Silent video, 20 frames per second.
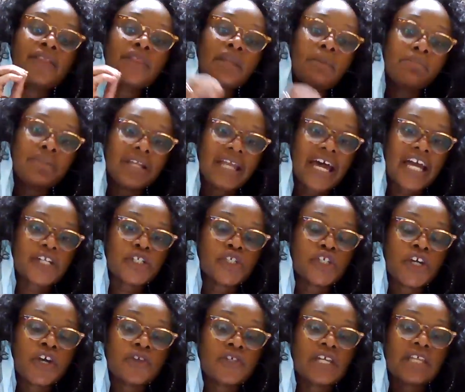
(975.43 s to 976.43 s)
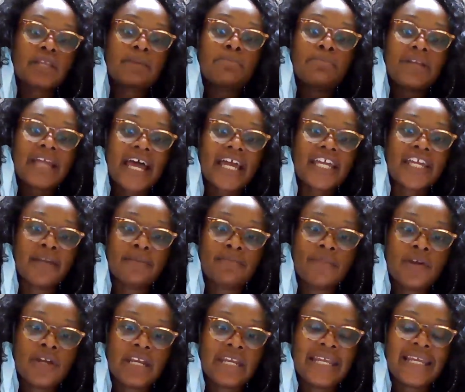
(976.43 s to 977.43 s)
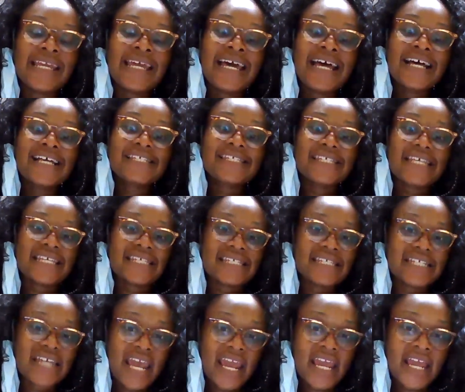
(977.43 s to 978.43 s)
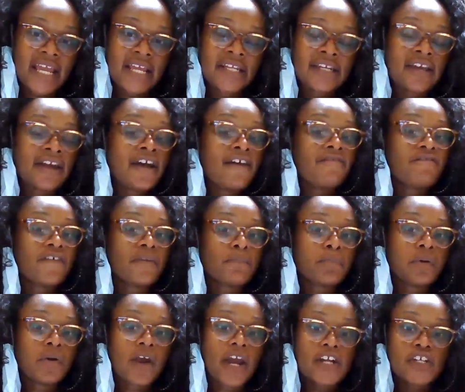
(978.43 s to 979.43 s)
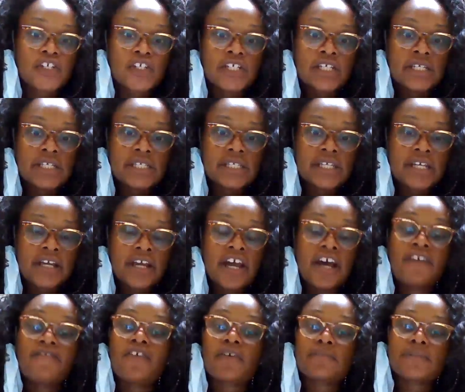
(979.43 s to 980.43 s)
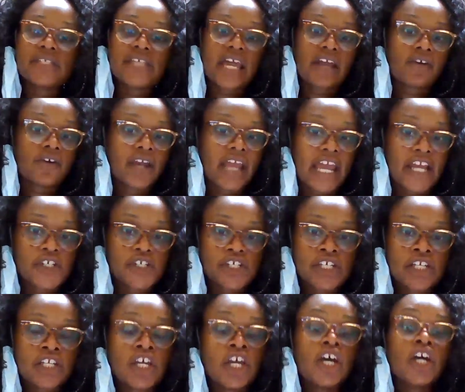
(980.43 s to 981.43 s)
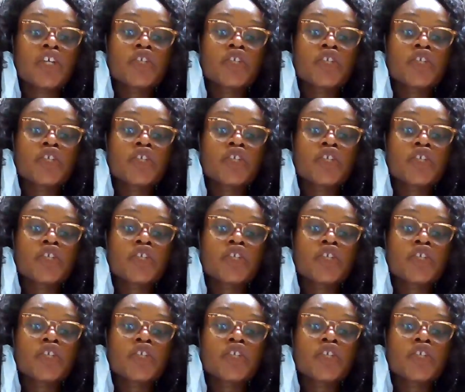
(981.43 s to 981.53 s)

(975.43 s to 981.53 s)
the black church and the black community sustained from prejudice, from segregation.